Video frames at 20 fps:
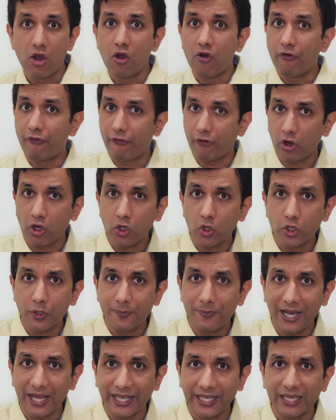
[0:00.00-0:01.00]
followed
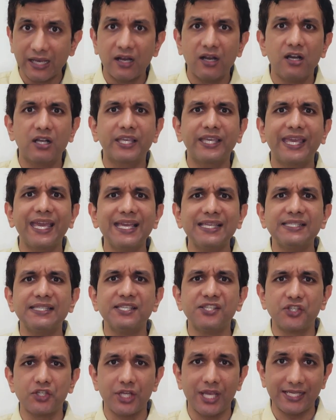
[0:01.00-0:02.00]
by a case
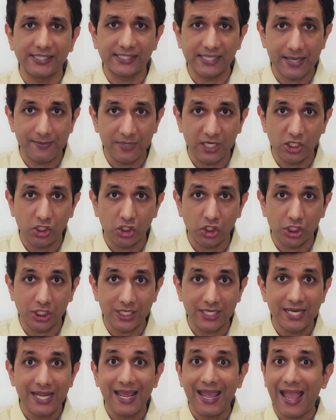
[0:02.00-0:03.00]
history
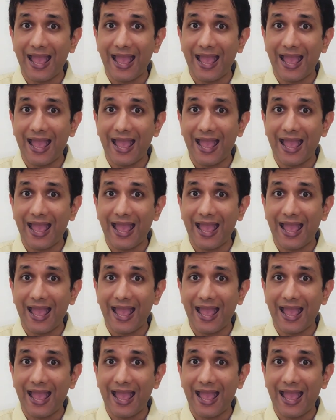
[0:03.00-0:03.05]
examination,